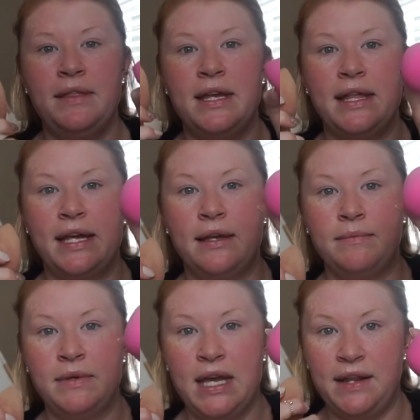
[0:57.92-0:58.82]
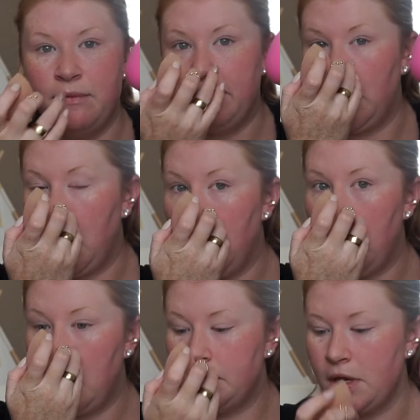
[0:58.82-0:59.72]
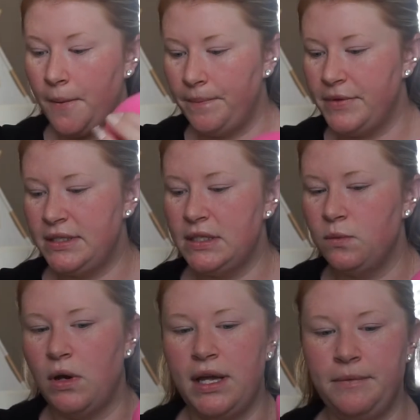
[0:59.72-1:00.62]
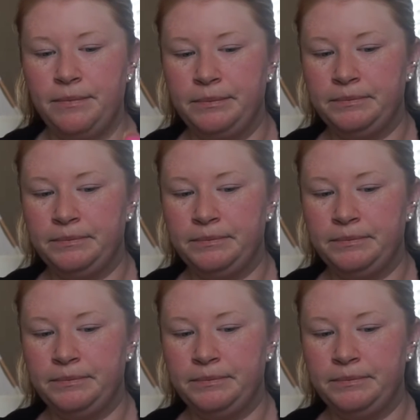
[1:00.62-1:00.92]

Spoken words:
they like get even bigger. So this is one